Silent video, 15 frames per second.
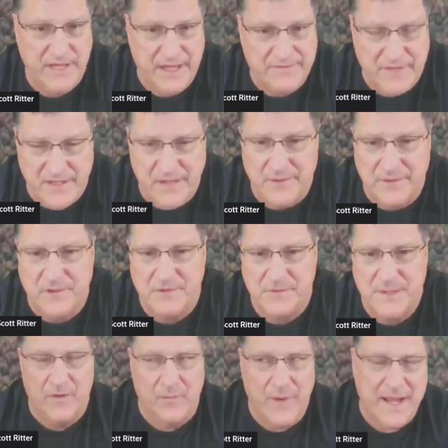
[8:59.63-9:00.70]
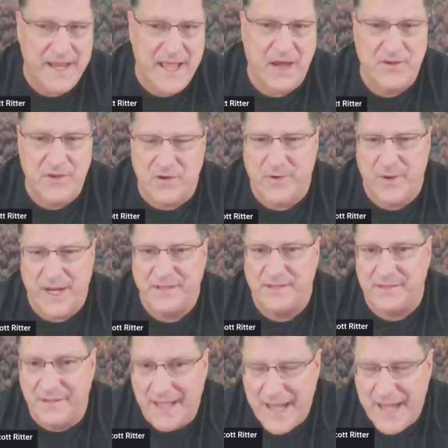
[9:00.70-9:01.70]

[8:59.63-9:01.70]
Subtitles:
going to have to deal with those. Right now, Ukraine is